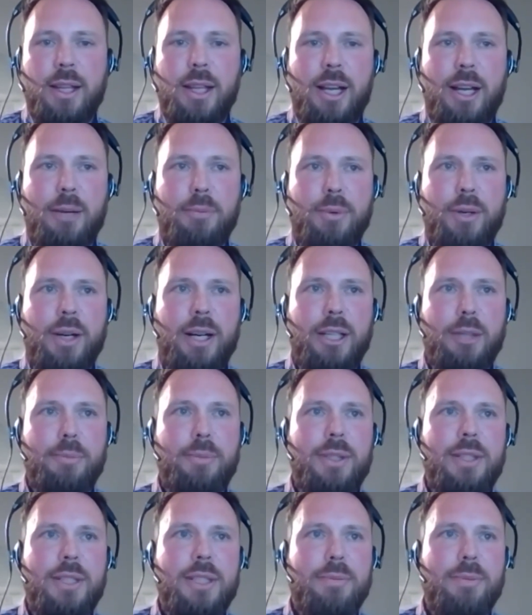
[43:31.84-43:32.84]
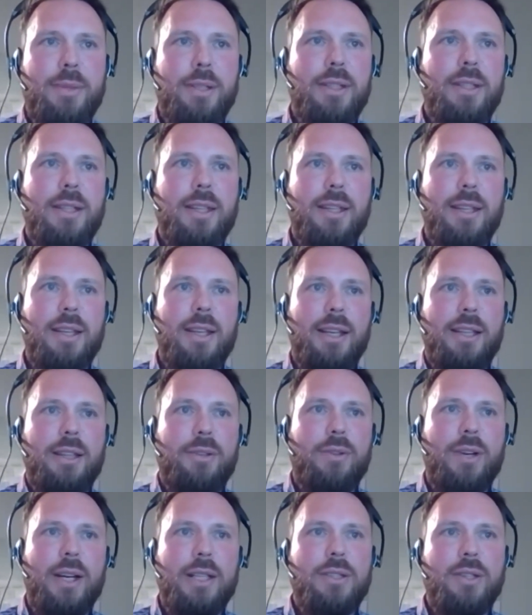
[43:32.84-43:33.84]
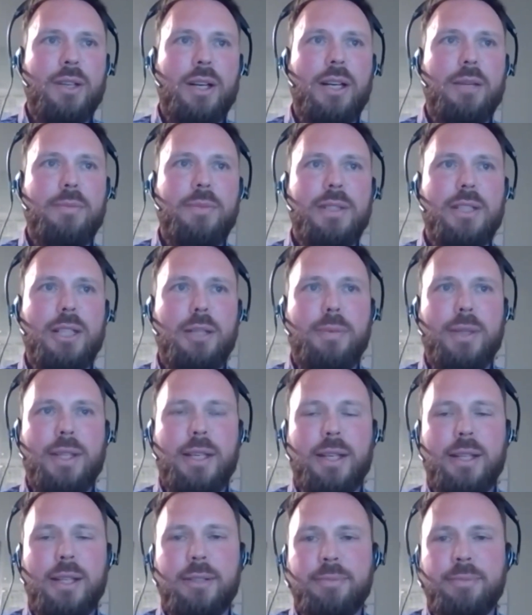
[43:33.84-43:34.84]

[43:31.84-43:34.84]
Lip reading: by the participant at the right time is going to be key.